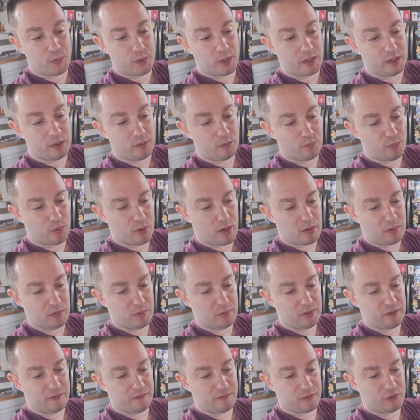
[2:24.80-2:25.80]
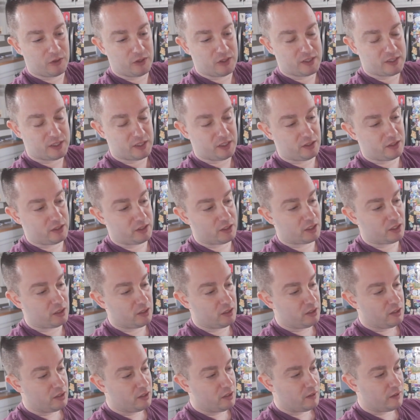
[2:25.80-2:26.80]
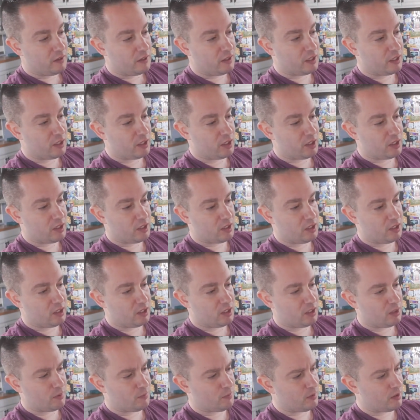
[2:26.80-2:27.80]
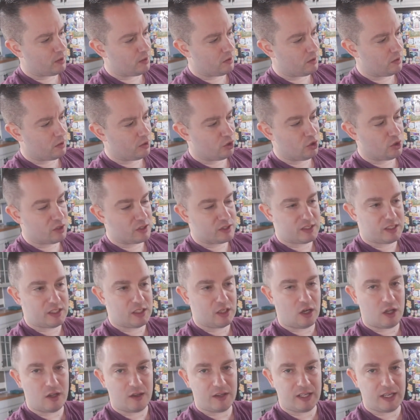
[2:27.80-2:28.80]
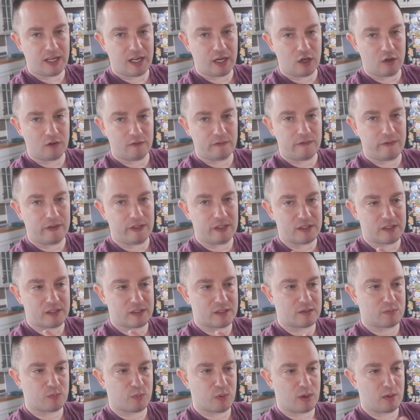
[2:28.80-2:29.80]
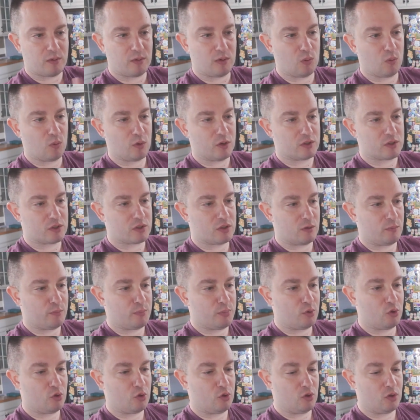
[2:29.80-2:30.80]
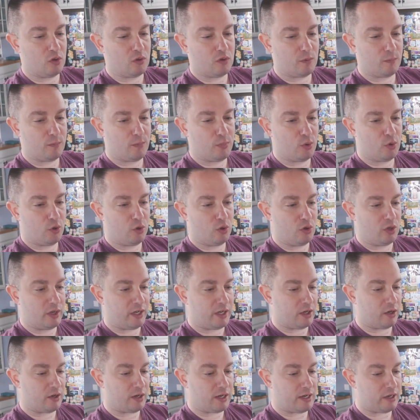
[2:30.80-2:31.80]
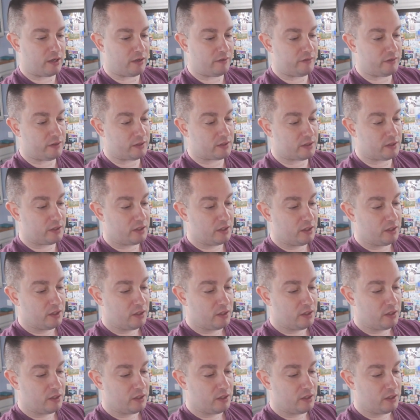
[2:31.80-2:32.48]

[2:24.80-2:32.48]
button, probably for the sealing. And you can see all the air vents, probably where it's going to pull air out of it.